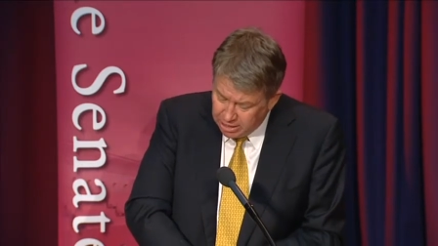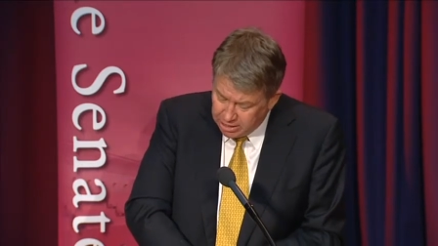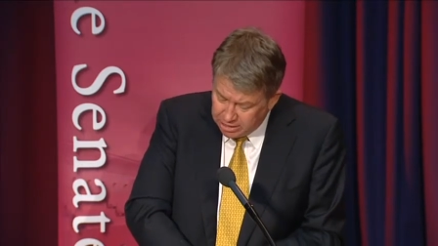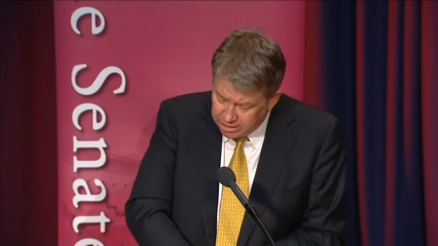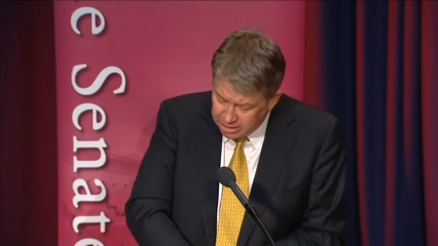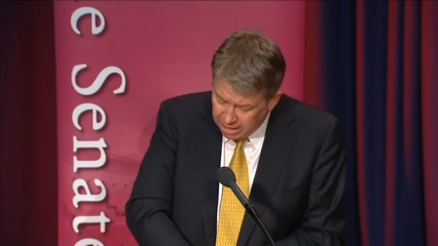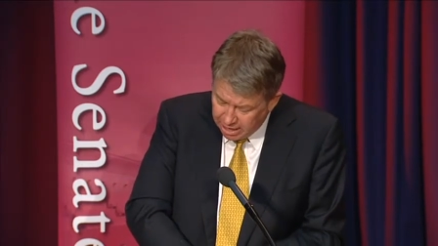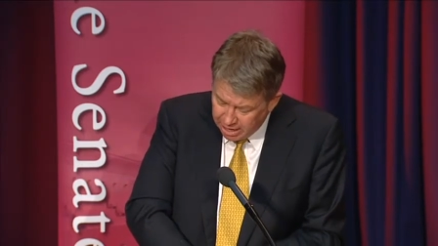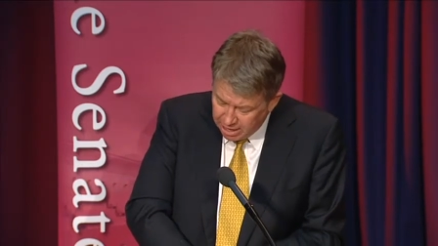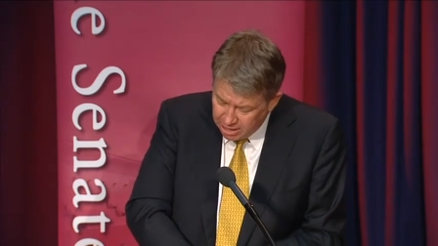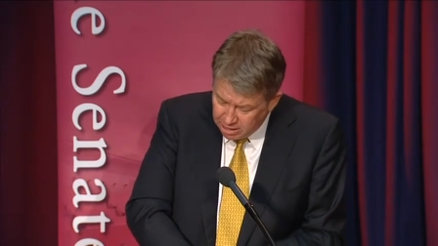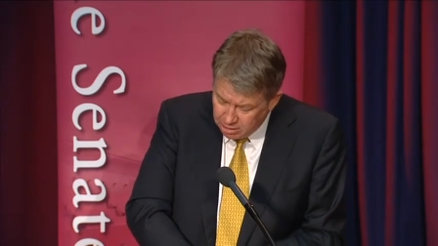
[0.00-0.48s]

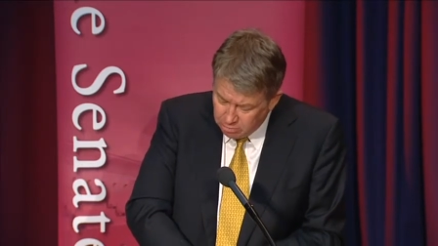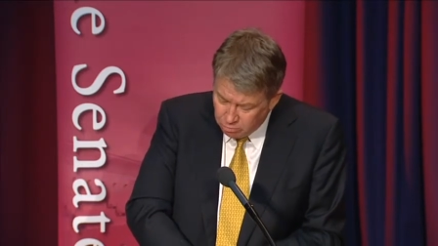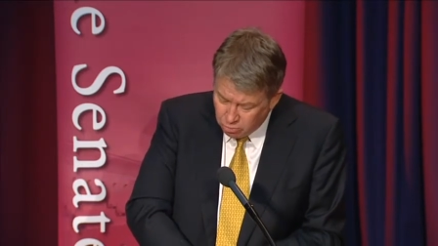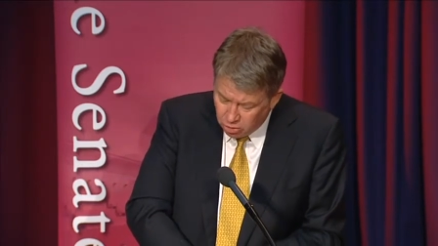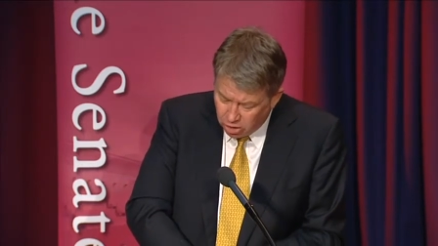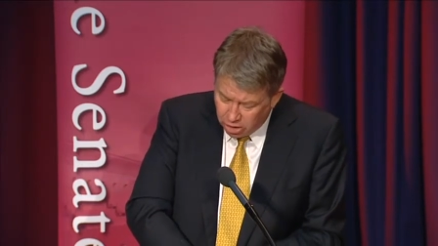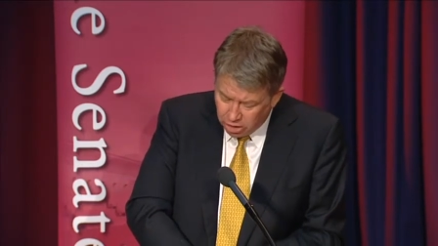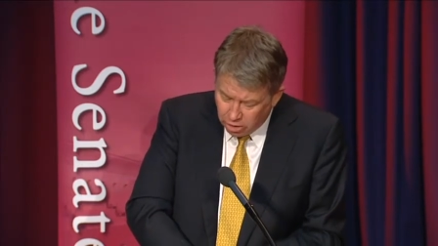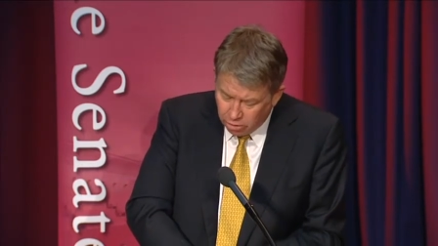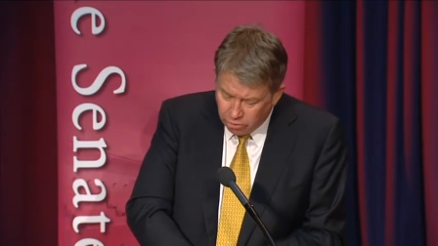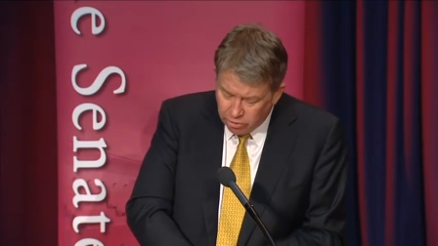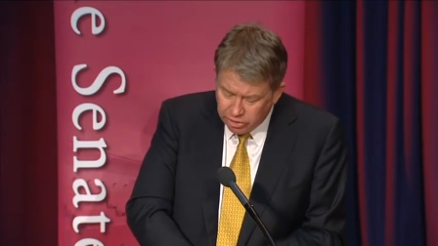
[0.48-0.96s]
10
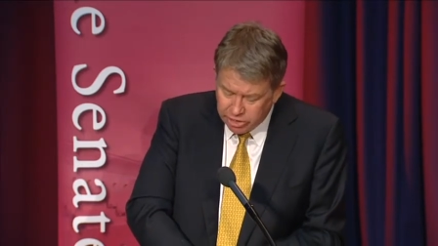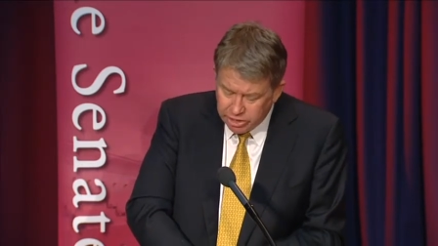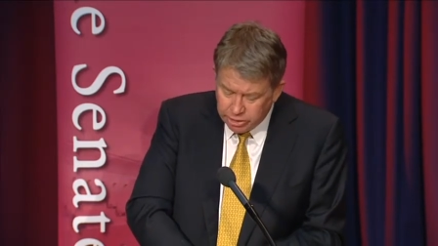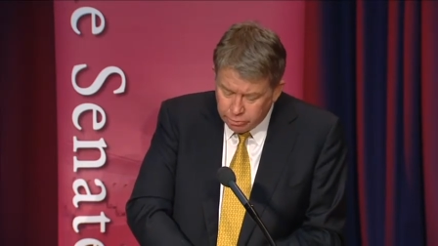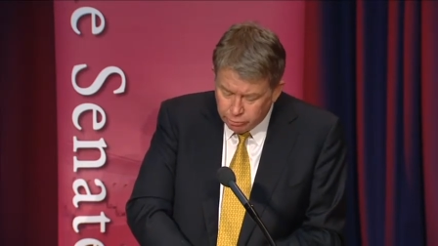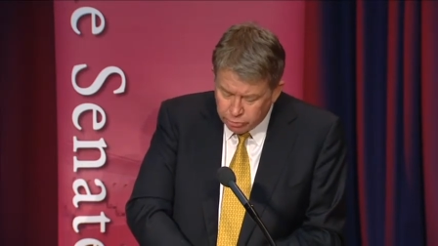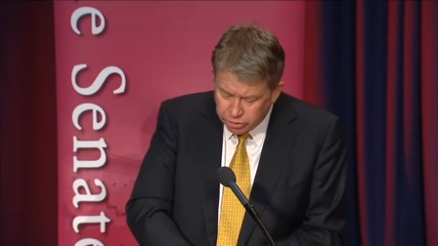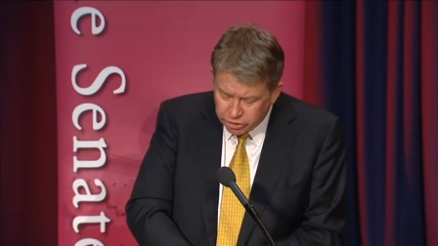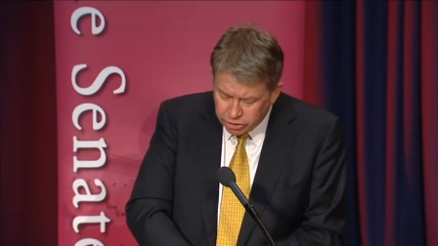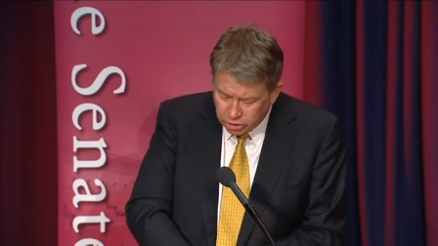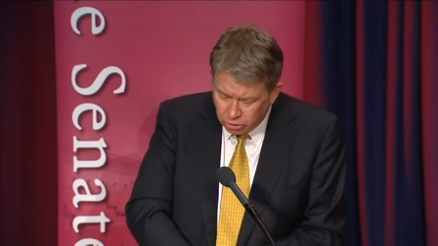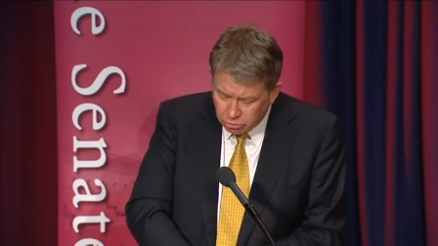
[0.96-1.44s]
priority
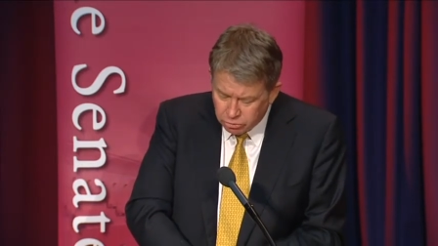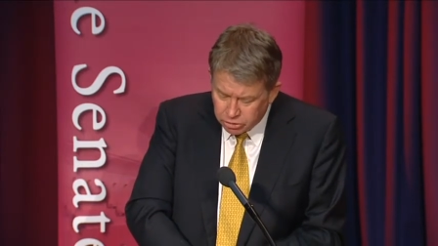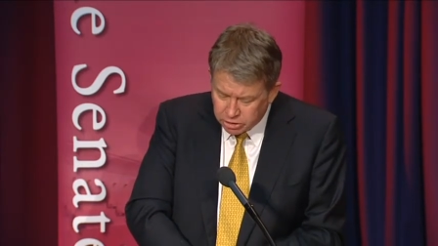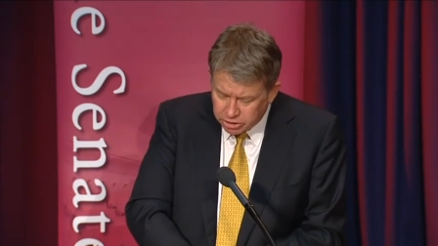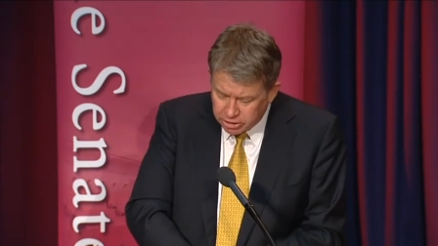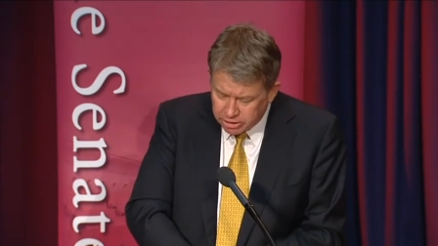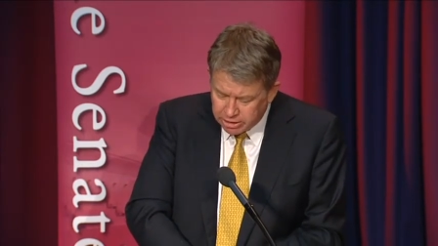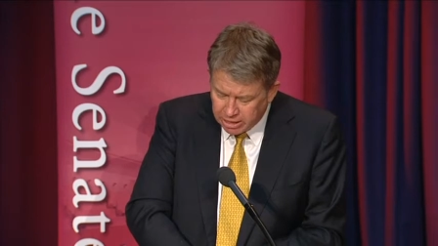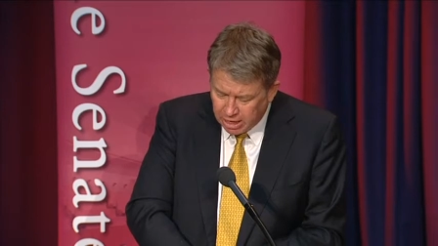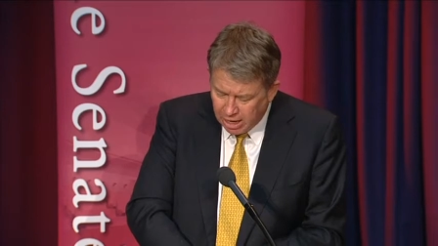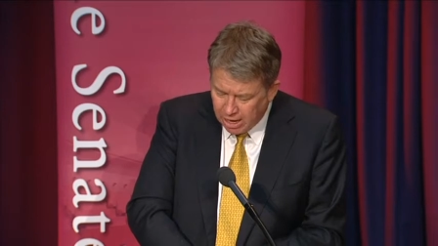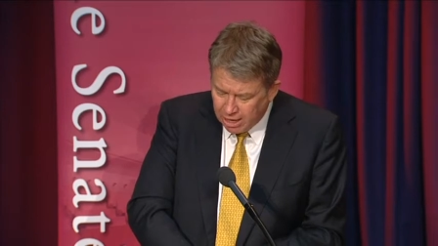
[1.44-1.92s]
results
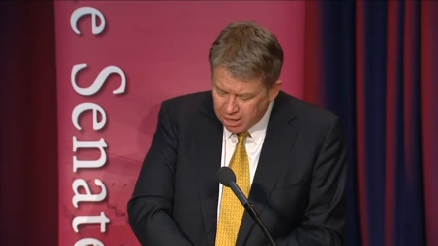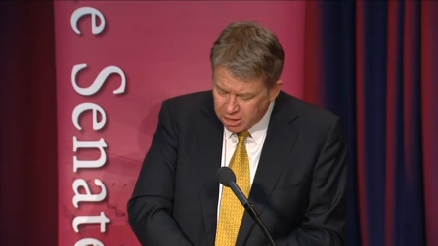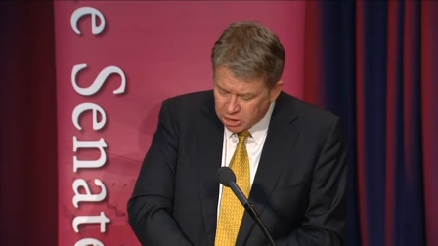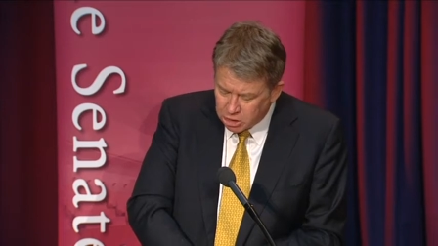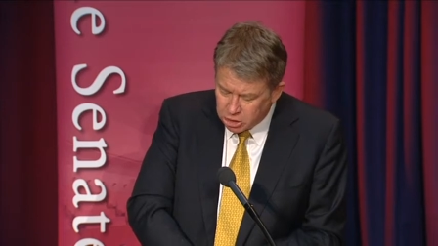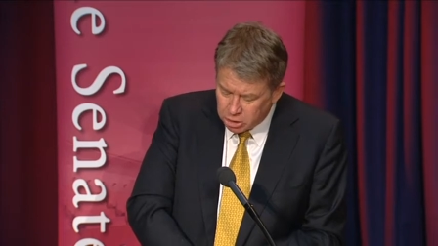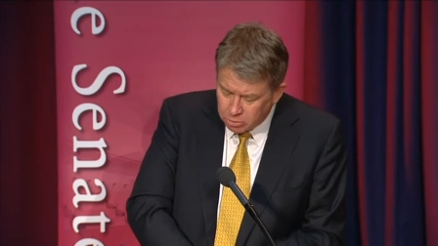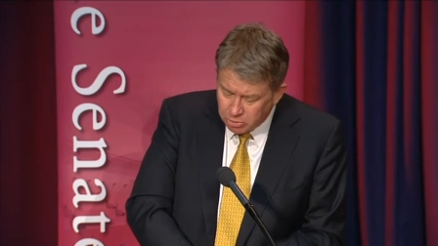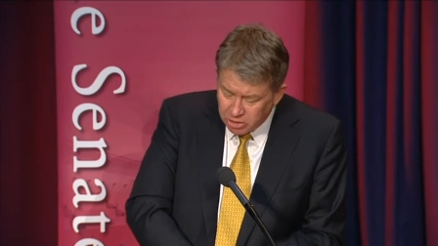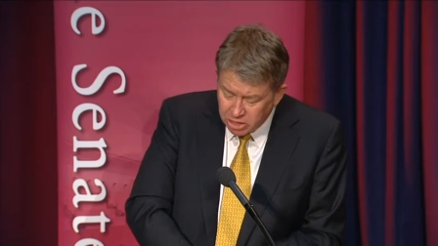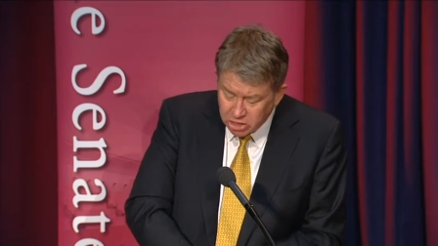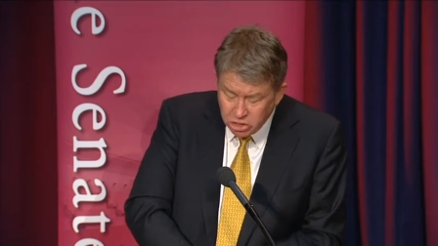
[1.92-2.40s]
and targets
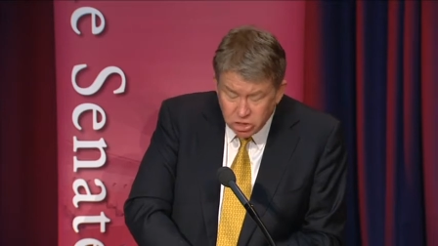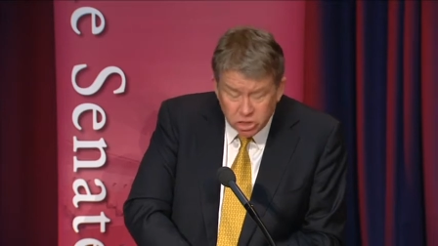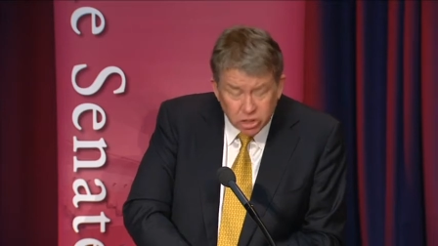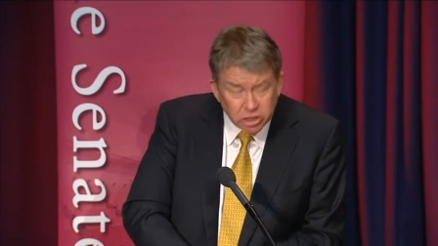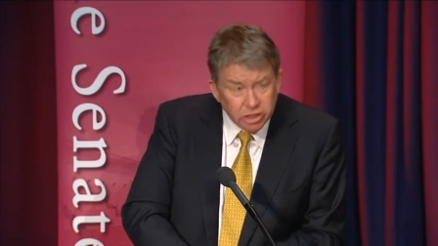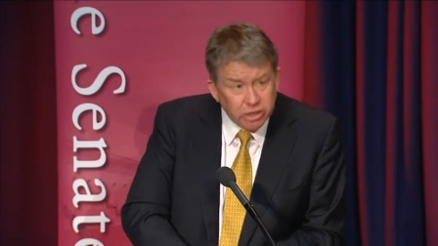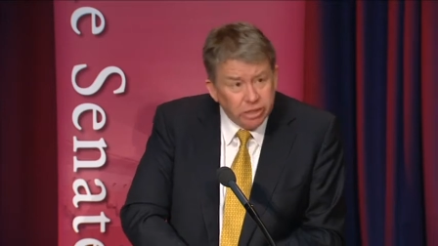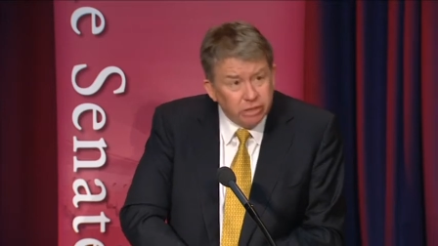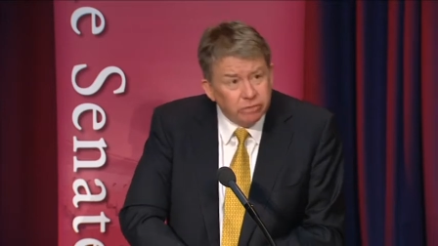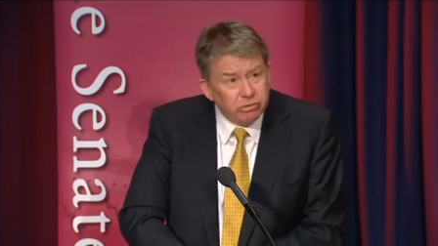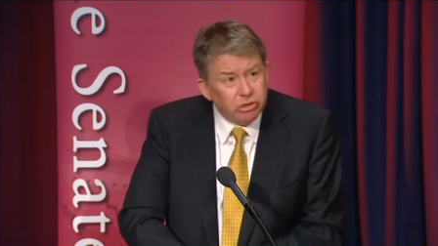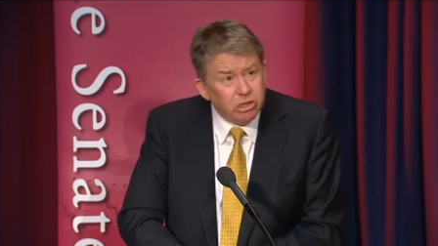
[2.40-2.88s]
to be
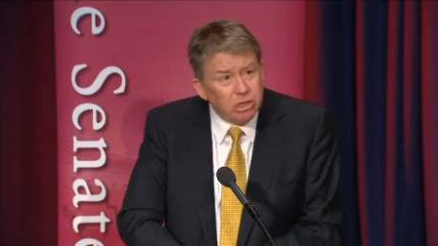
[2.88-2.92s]
achieved,